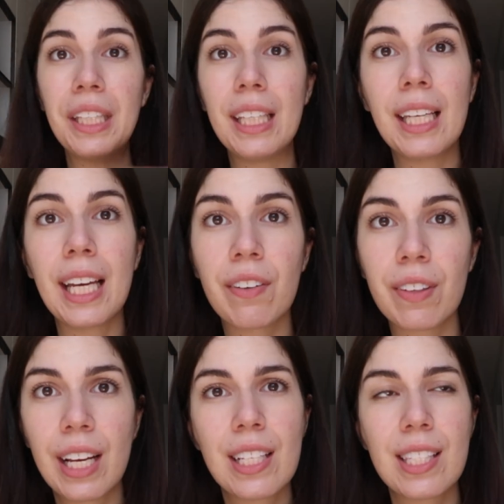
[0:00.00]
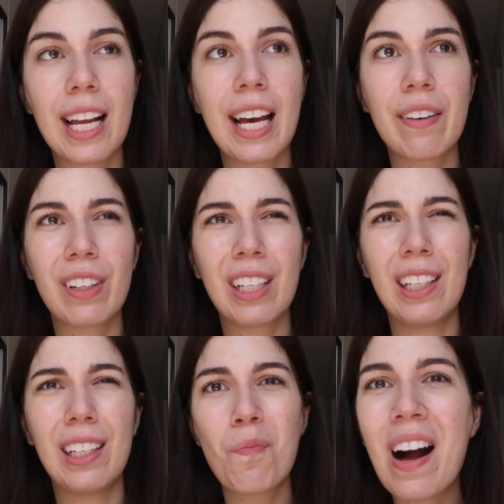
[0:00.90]
He erased
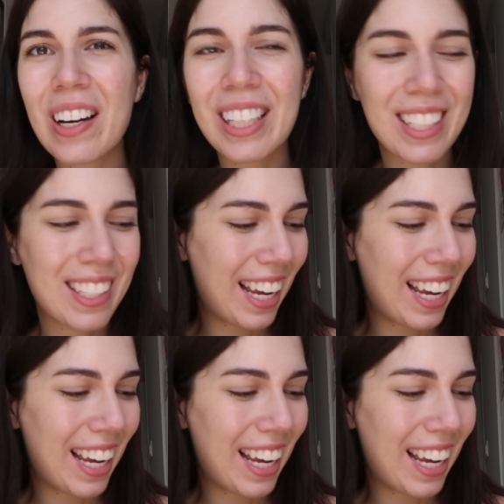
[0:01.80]
every marks